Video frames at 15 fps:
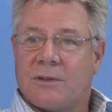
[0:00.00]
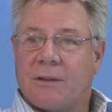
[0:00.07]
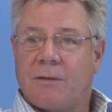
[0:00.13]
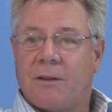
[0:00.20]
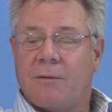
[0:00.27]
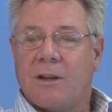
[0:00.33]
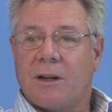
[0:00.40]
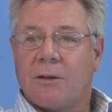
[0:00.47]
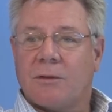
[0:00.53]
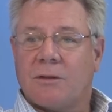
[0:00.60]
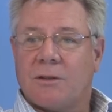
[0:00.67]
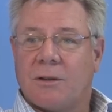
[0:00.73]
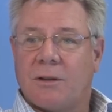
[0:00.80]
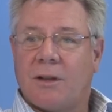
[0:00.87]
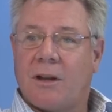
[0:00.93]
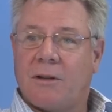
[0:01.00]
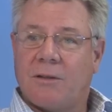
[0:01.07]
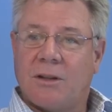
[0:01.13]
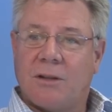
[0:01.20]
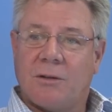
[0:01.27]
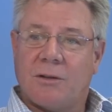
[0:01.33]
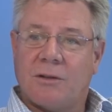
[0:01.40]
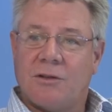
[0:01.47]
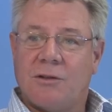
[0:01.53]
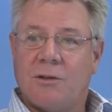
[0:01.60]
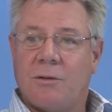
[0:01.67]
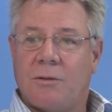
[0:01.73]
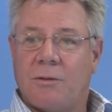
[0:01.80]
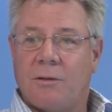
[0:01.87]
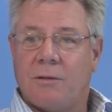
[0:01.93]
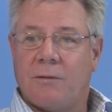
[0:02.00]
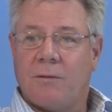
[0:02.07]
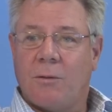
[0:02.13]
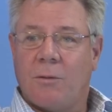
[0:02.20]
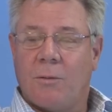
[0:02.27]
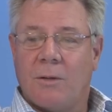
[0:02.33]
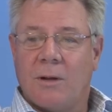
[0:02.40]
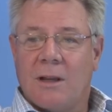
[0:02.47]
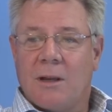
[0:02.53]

So if the vehicle turned over, you could shoot through the floor.